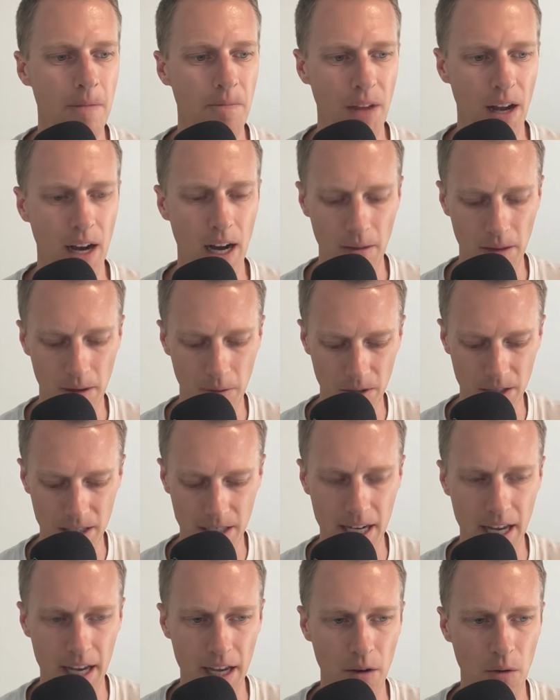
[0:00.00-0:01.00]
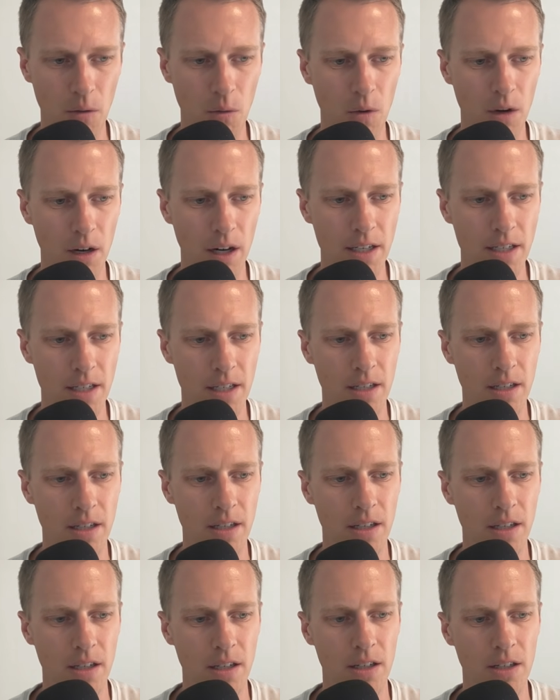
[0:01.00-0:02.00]
Then we say, what
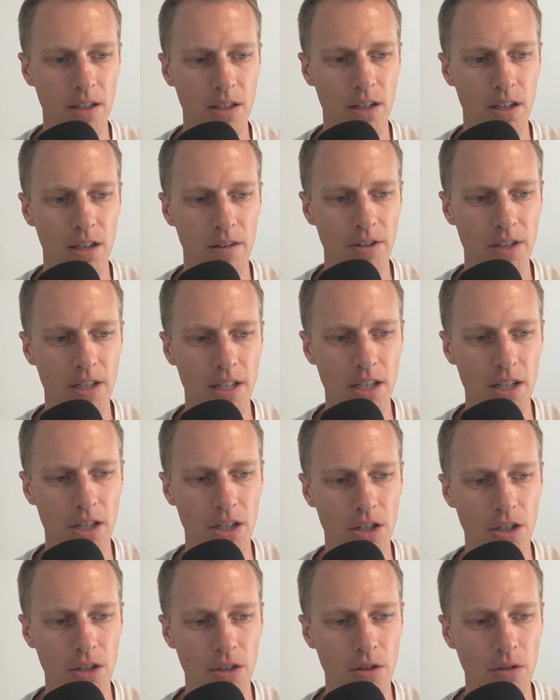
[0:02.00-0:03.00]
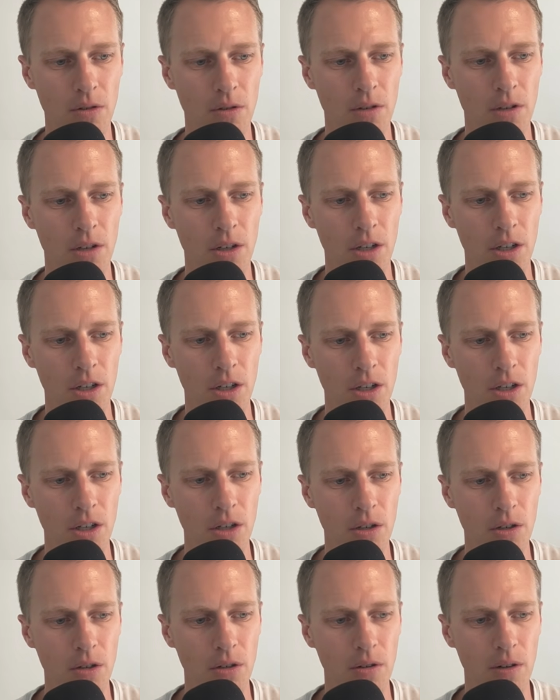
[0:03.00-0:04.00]
services do
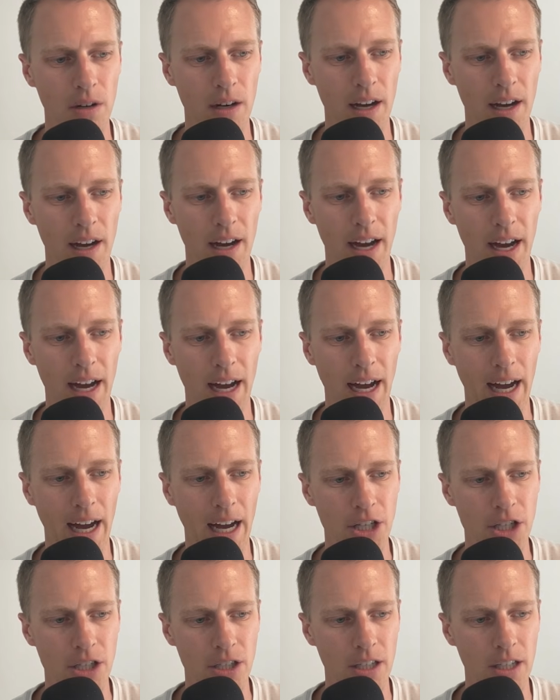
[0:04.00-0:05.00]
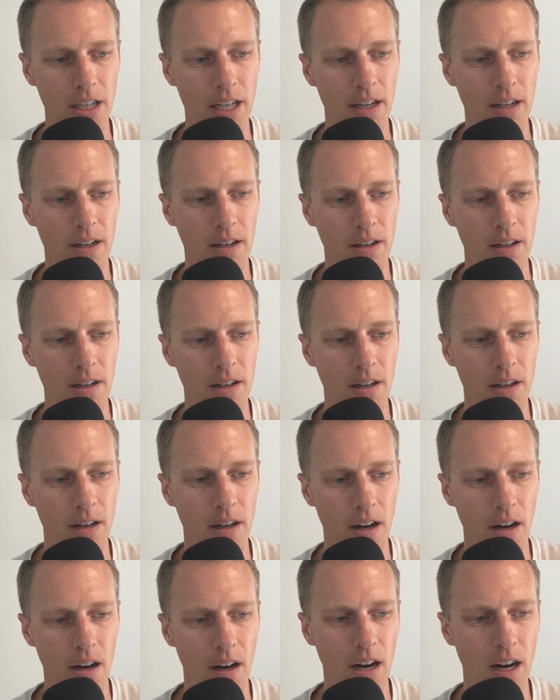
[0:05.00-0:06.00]
you actually
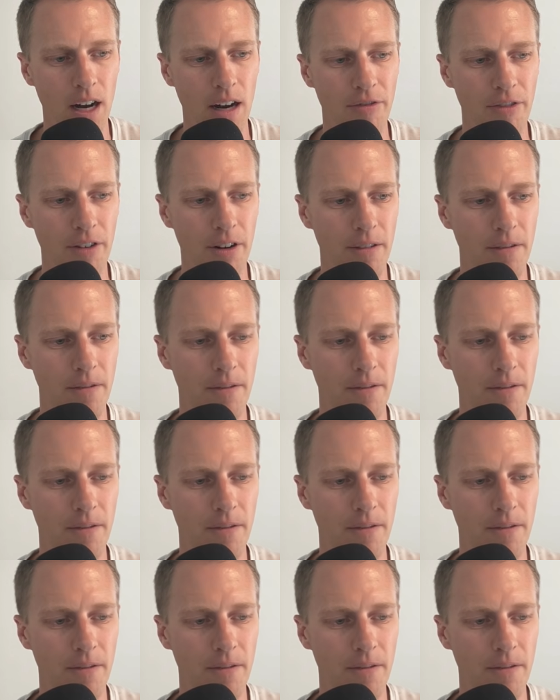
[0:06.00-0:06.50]
offer?